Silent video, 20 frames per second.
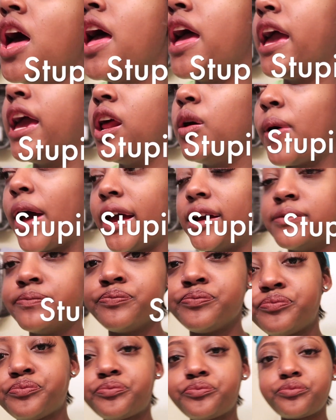Anyway,
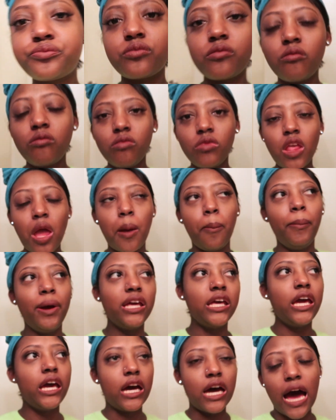
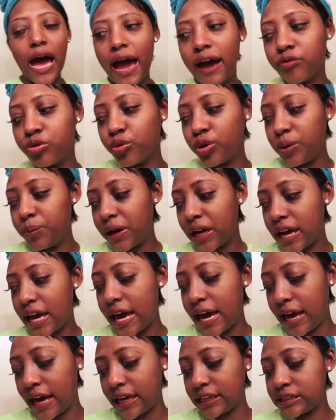but yeah, I have 3 bucket
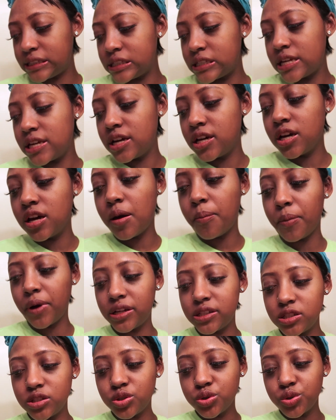hats. I'm
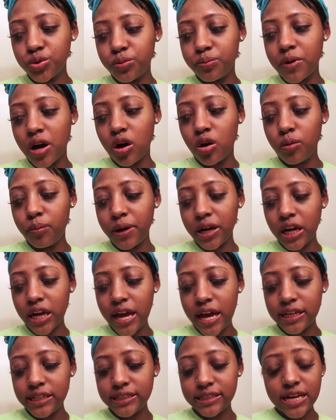about to do my own bucket
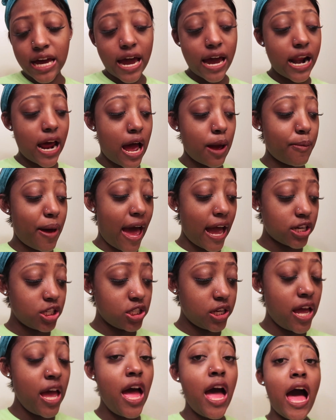hat design.
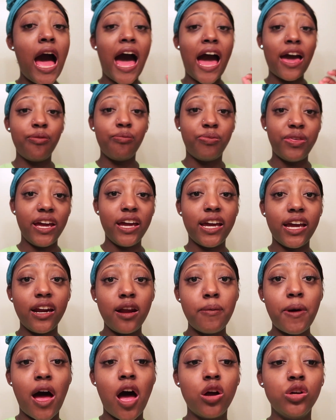I'm thinking
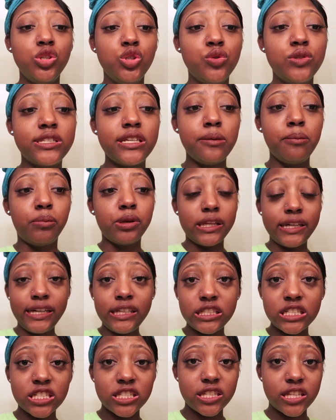about using
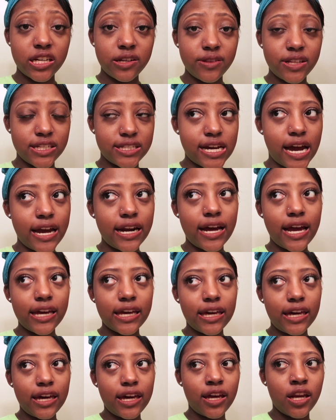bleach instead of the tie-dye
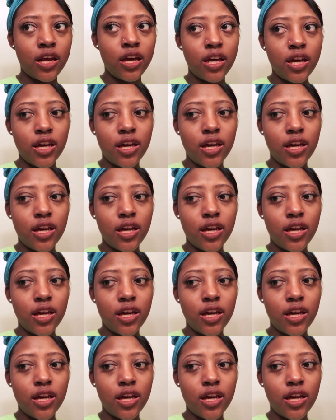kit.